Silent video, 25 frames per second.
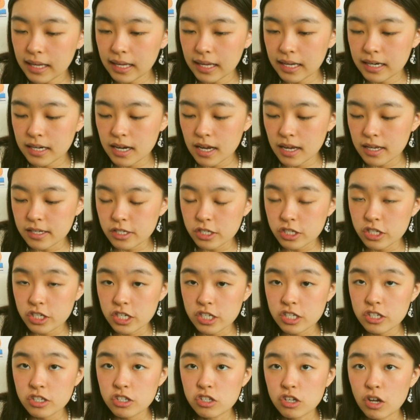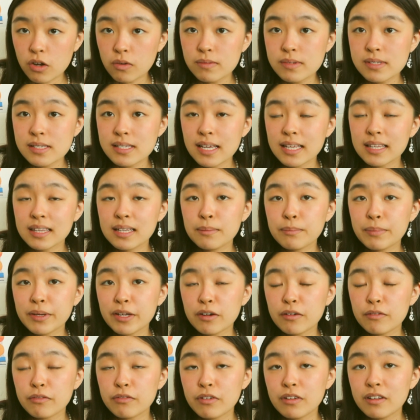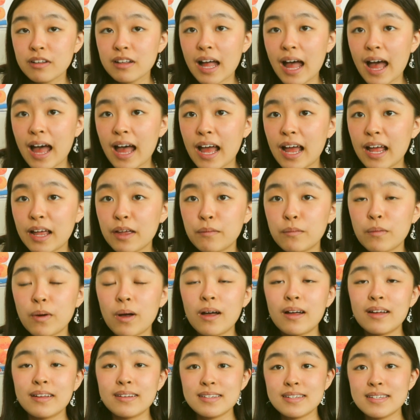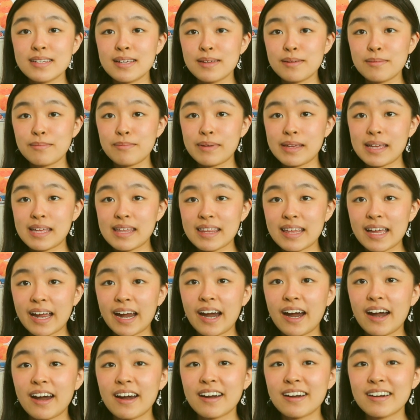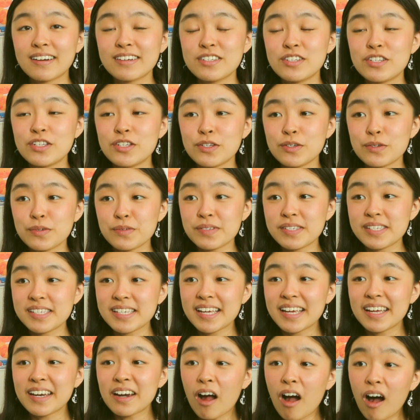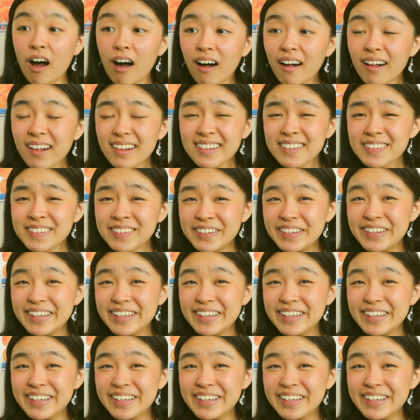and it's just so insanely beautiful. I want to be there to see it all.